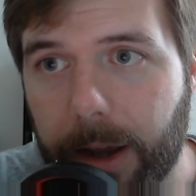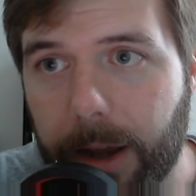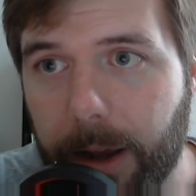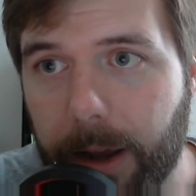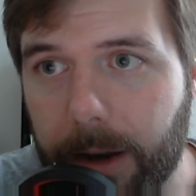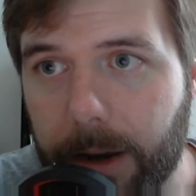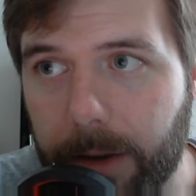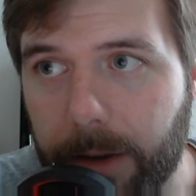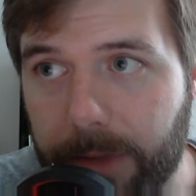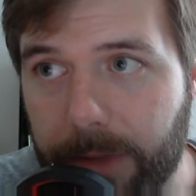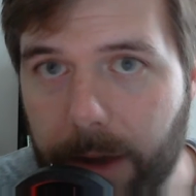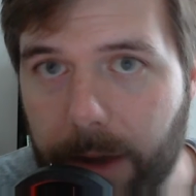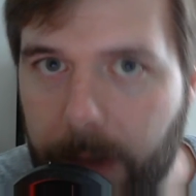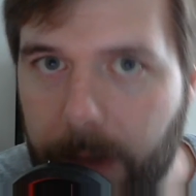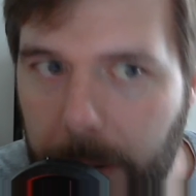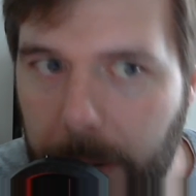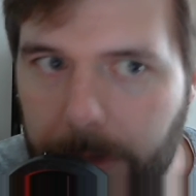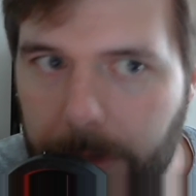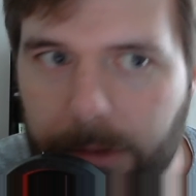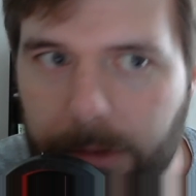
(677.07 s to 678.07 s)
and if that
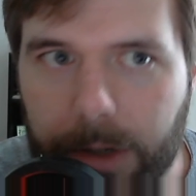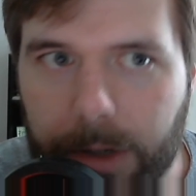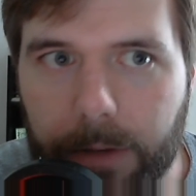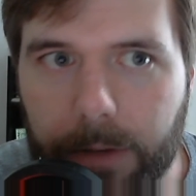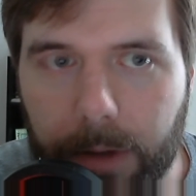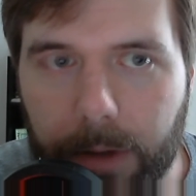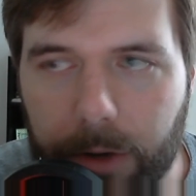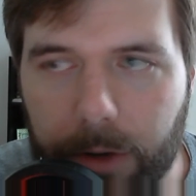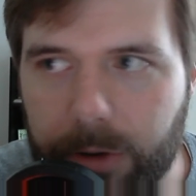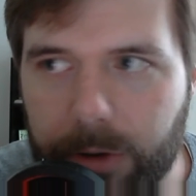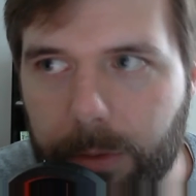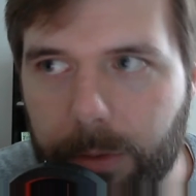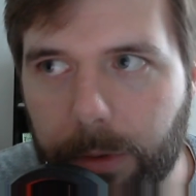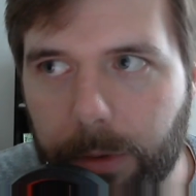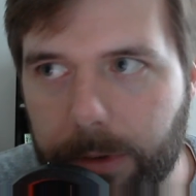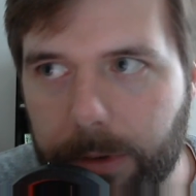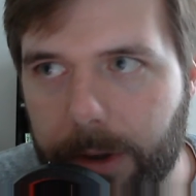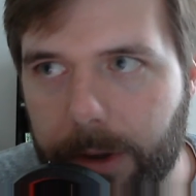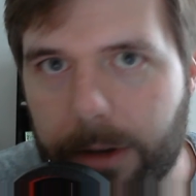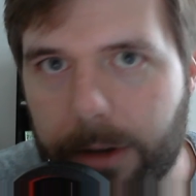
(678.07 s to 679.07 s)
game is League of Legends,
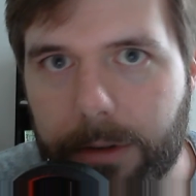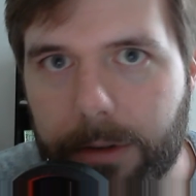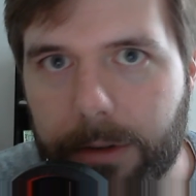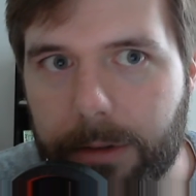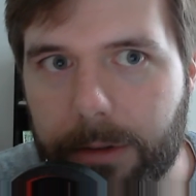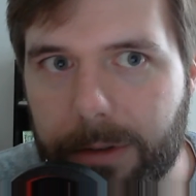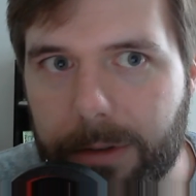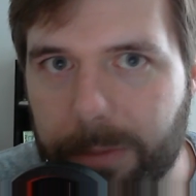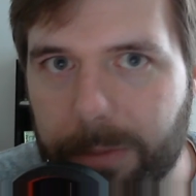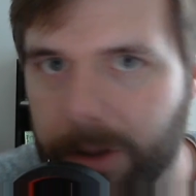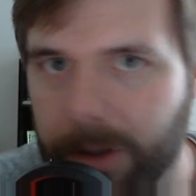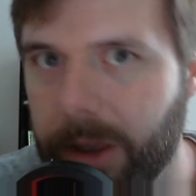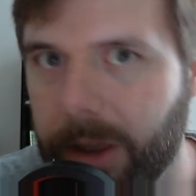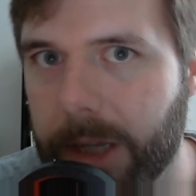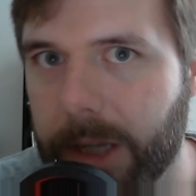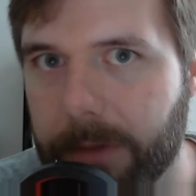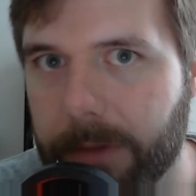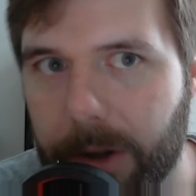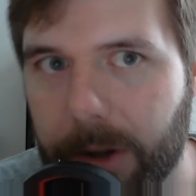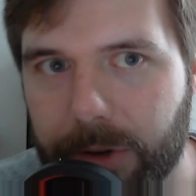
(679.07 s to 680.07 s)
well, then play
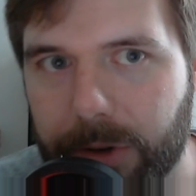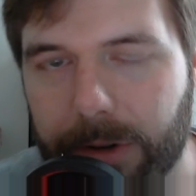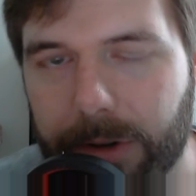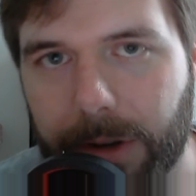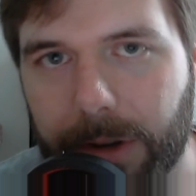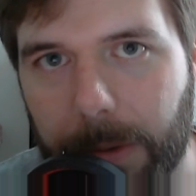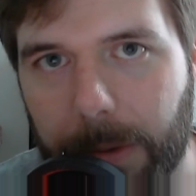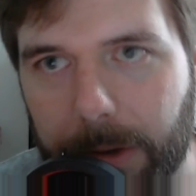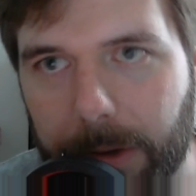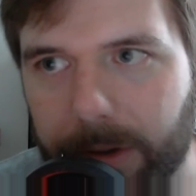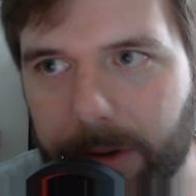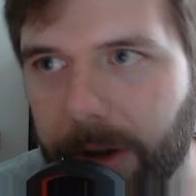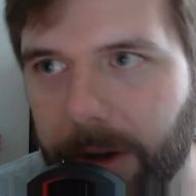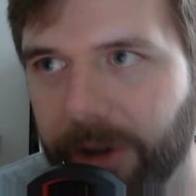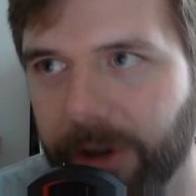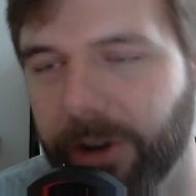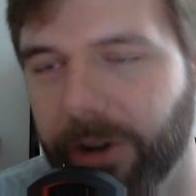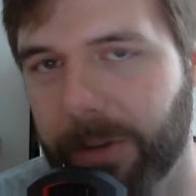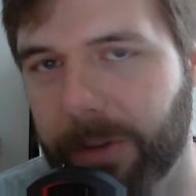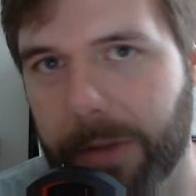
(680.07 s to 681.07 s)
League of Legends. I'm not telling
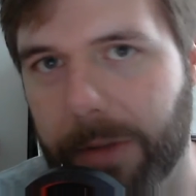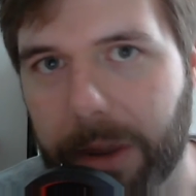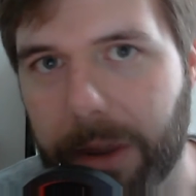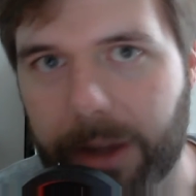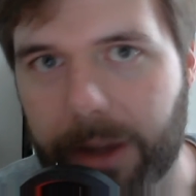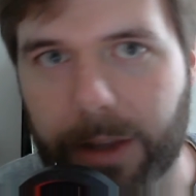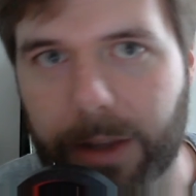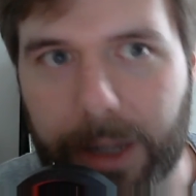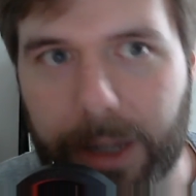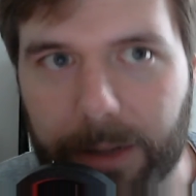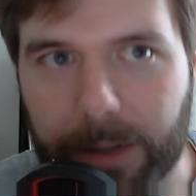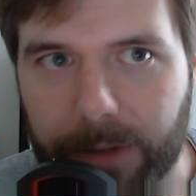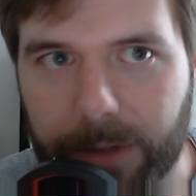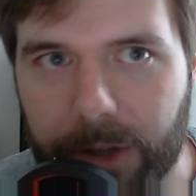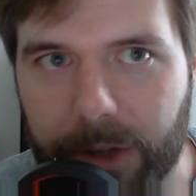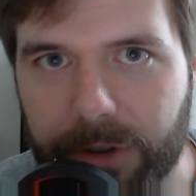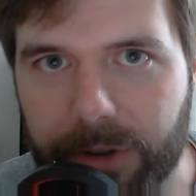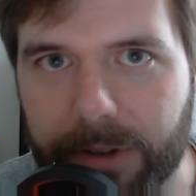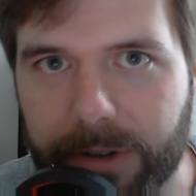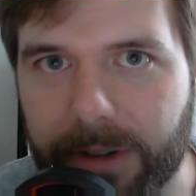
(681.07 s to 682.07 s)
you not to play League of
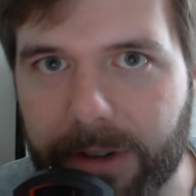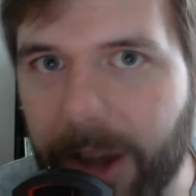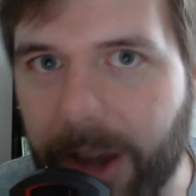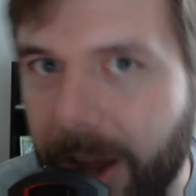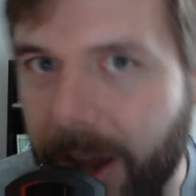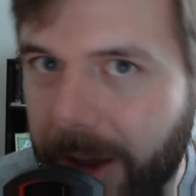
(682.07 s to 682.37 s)
Legends.